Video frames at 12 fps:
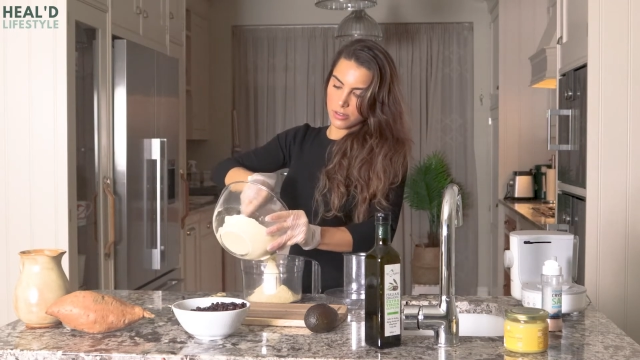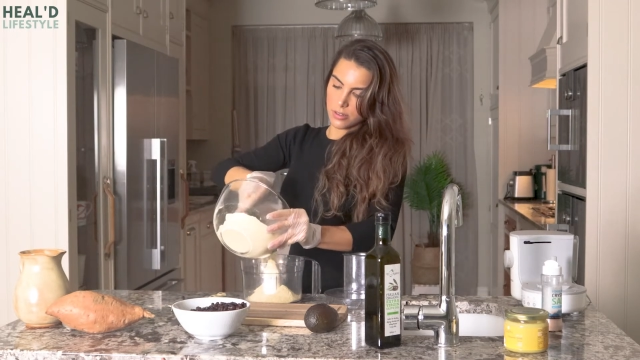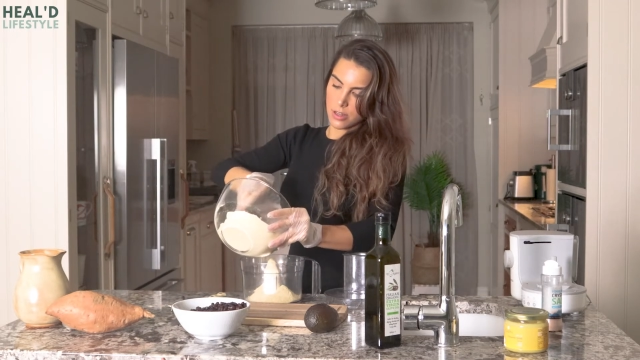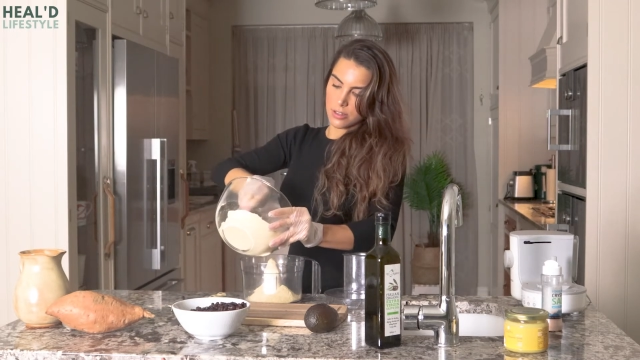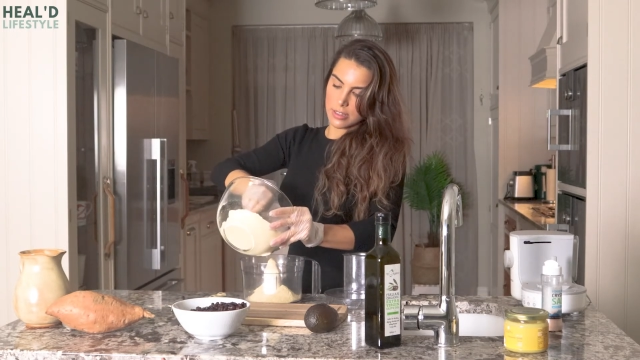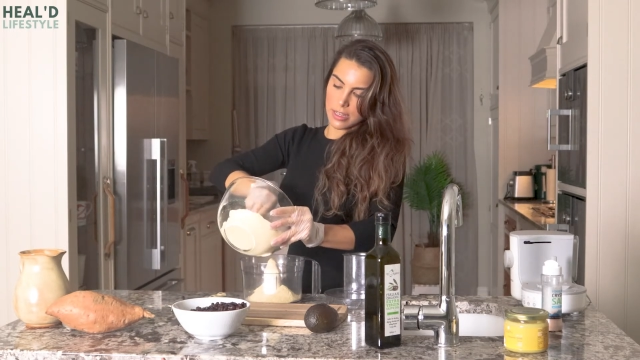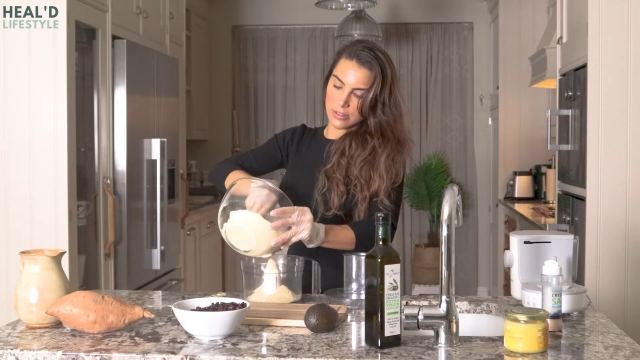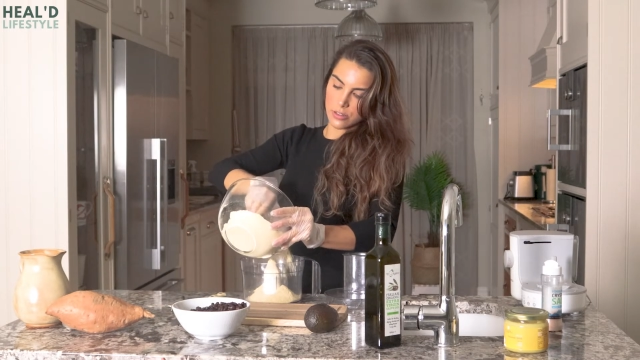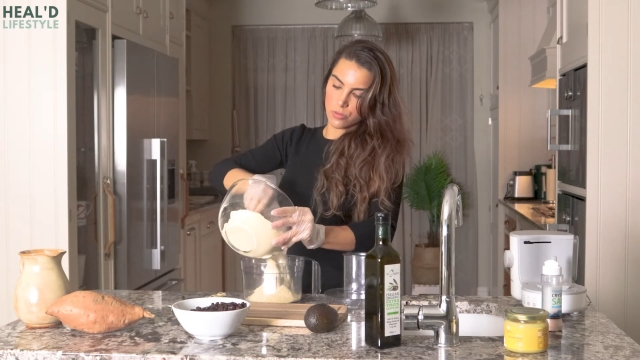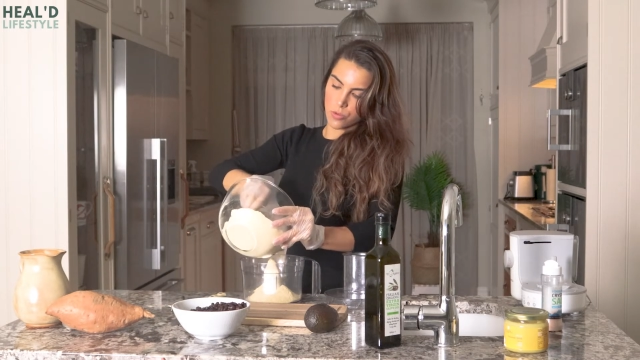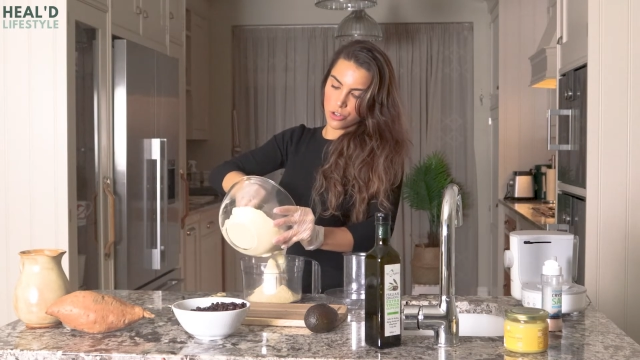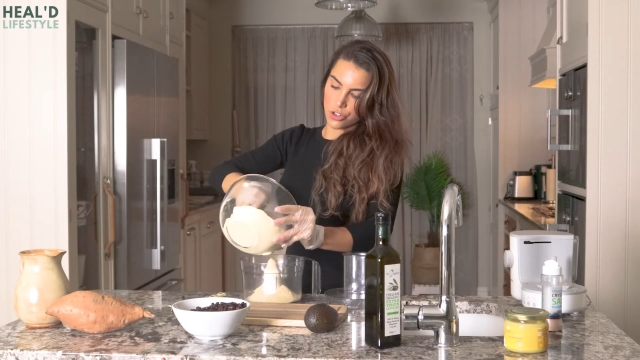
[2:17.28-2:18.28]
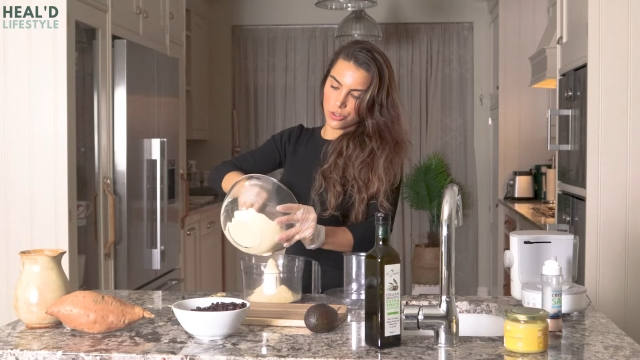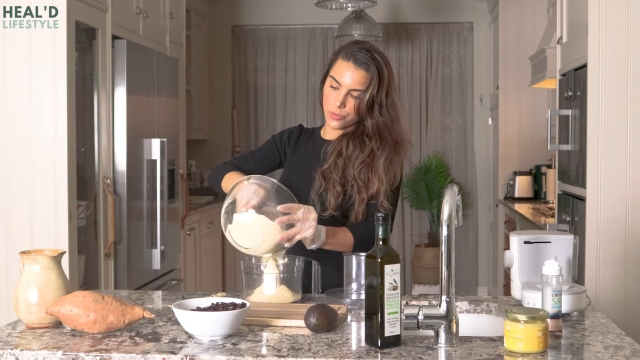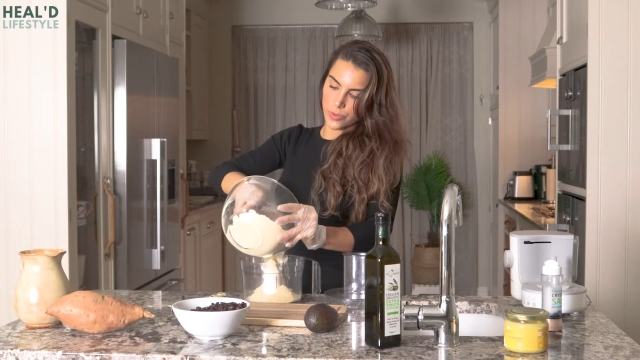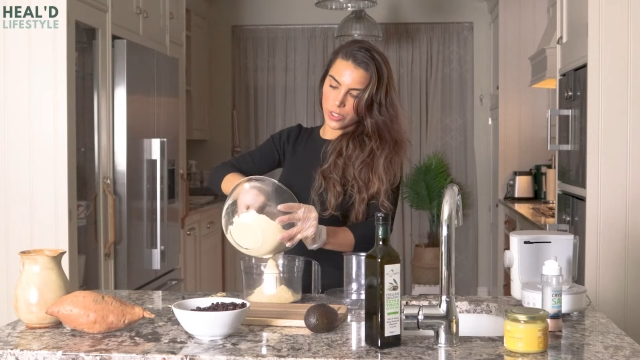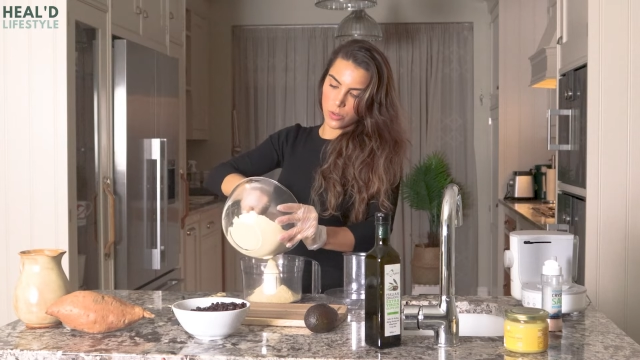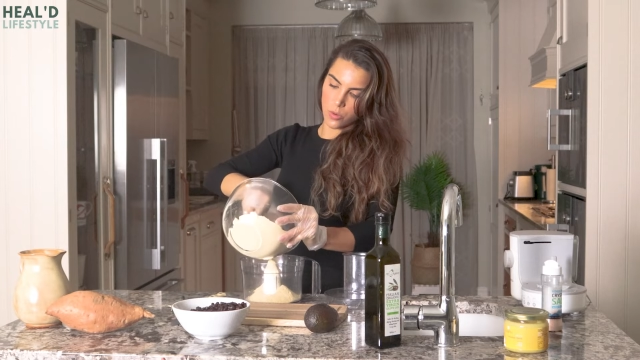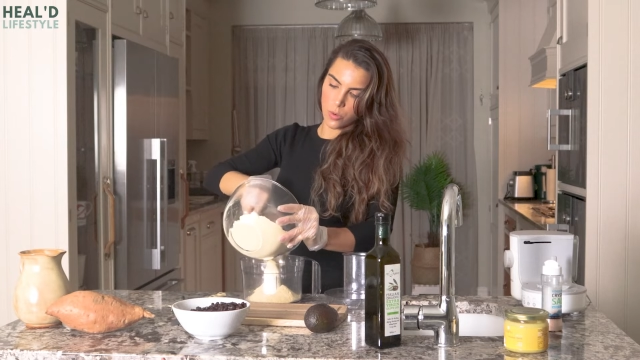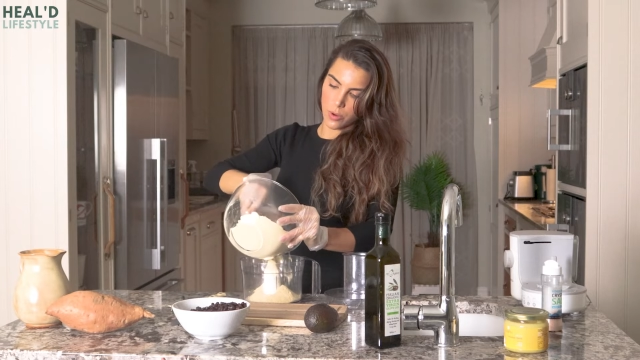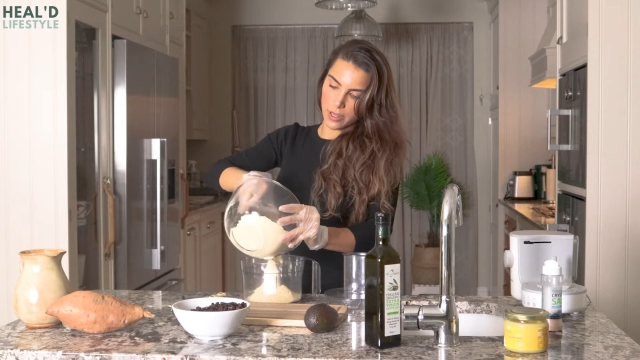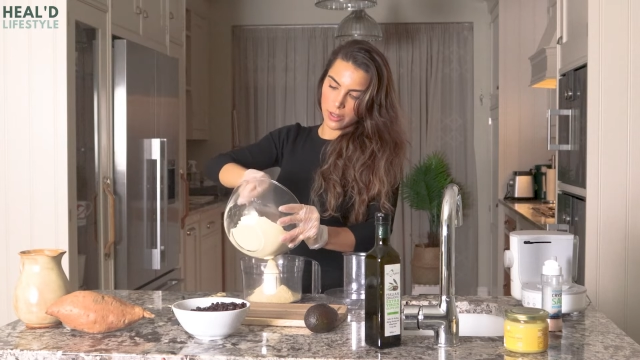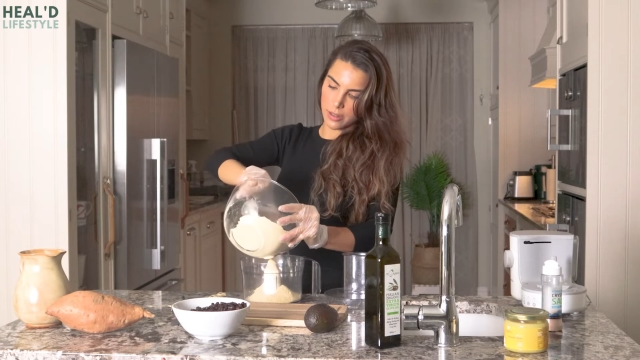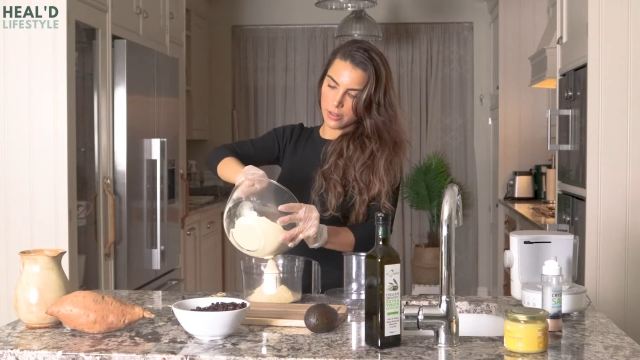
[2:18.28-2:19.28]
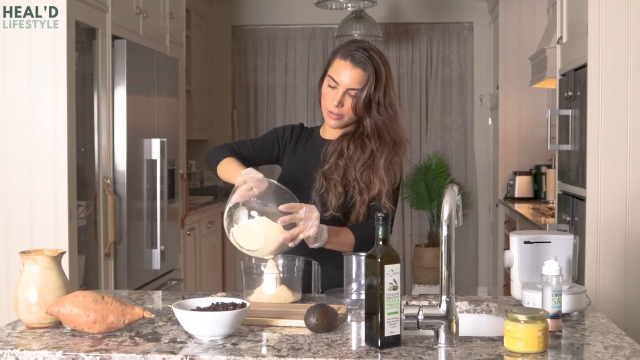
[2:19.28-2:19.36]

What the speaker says: So I just had to wash it real quick.